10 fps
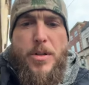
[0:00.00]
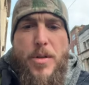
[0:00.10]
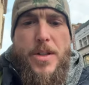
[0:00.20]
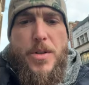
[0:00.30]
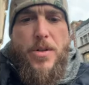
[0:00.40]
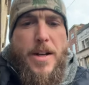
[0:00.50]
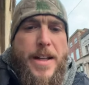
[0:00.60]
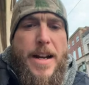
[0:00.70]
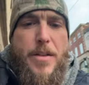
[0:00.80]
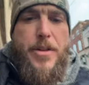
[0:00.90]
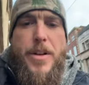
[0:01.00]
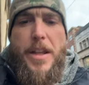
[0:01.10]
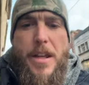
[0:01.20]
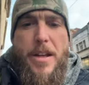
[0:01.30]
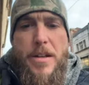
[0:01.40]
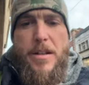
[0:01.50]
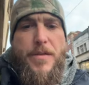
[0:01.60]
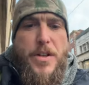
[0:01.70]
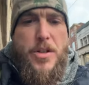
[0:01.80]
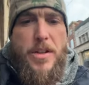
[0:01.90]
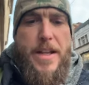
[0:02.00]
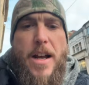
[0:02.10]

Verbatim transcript: going to try and get out there again eventually.